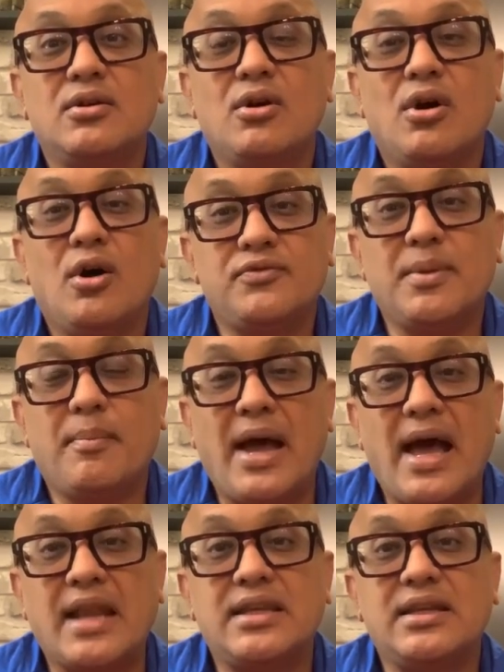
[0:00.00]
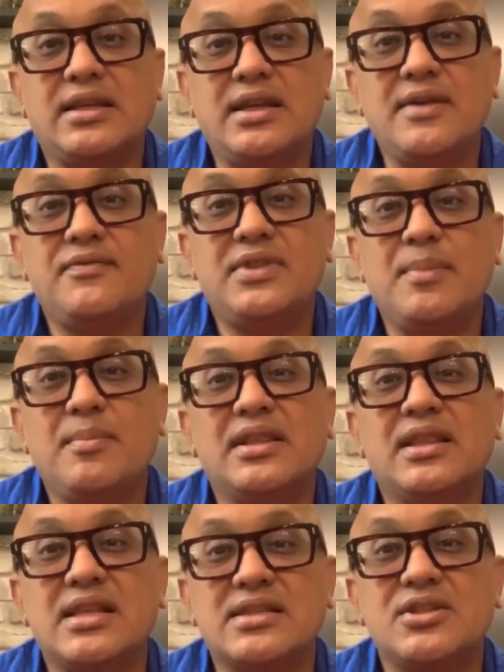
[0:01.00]
off the bat. Give them a
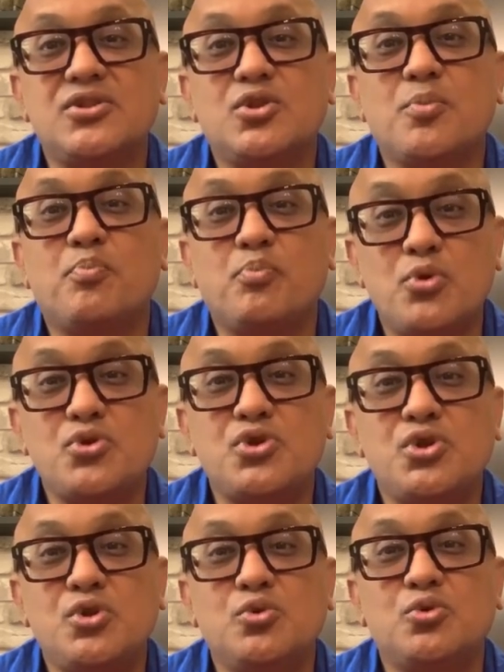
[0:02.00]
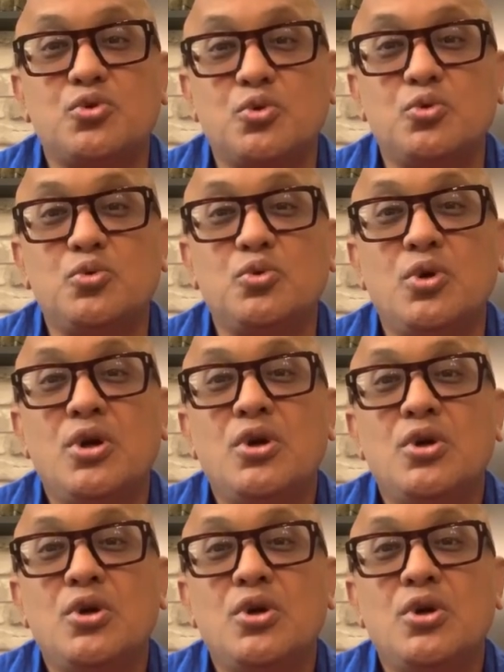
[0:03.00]
lesson to push you through